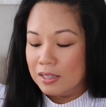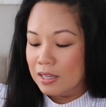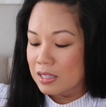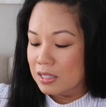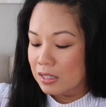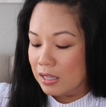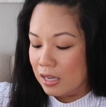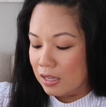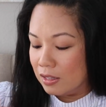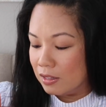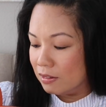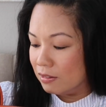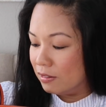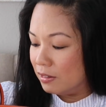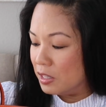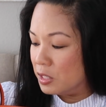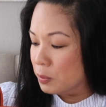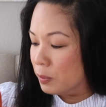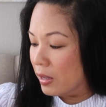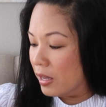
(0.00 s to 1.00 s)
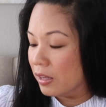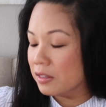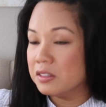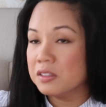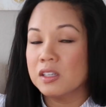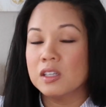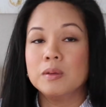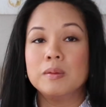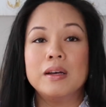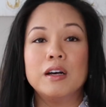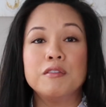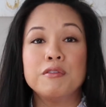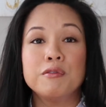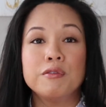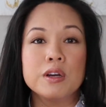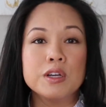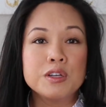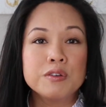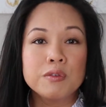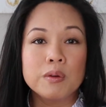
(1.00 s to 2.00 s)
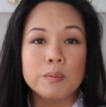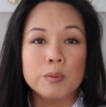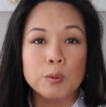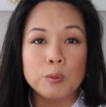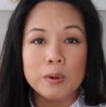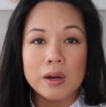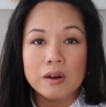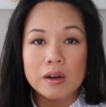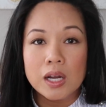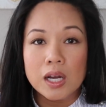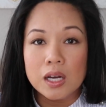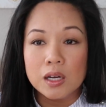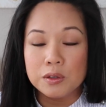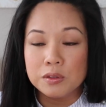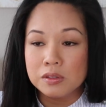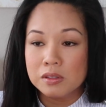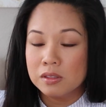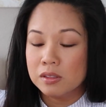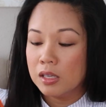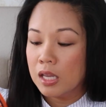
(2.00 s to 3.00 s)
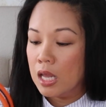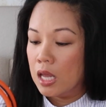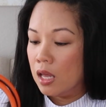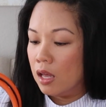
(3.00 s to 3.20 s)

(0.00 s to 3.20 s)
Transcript: It's like these bags come out fresh from the warehouse.